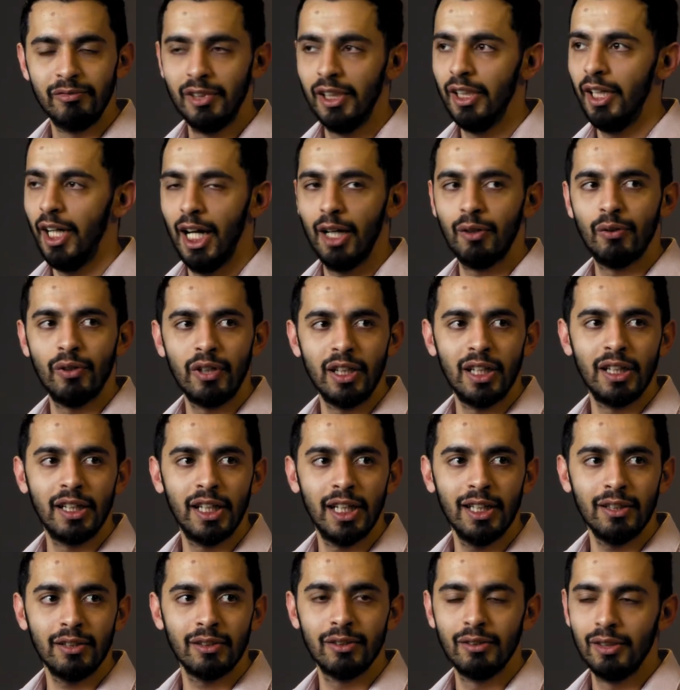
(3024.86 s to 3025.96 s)
equity and
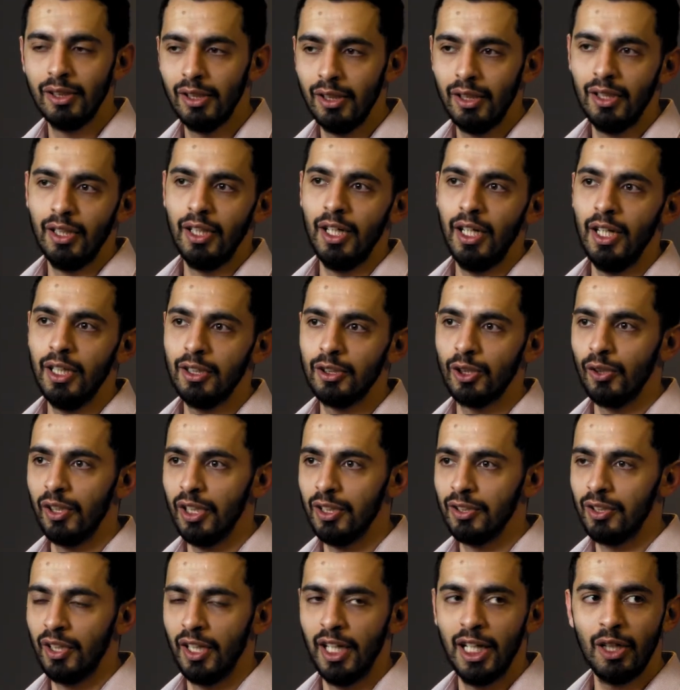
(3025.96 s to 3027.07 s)
debt. So
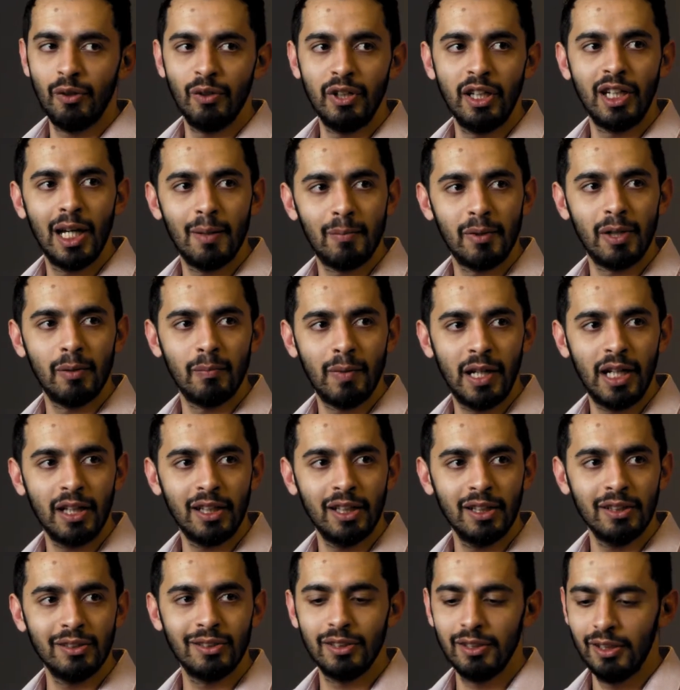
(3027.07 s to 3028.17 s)
there's an equity capital
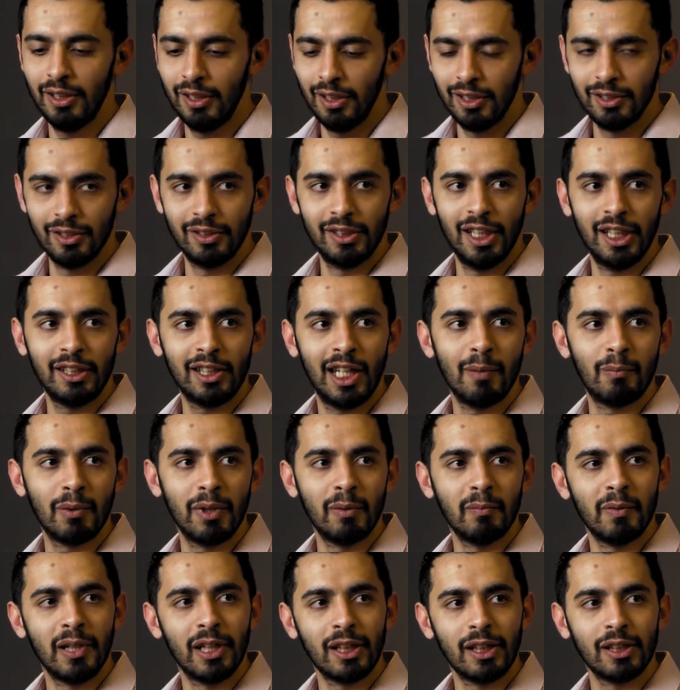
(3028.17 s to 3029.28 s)
market and there's a debt capital
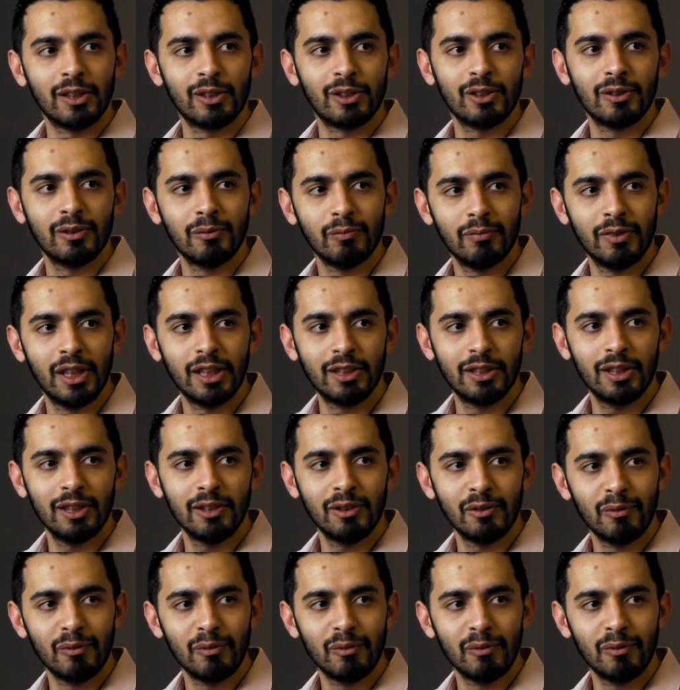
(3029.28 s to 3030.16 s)
market. That's it.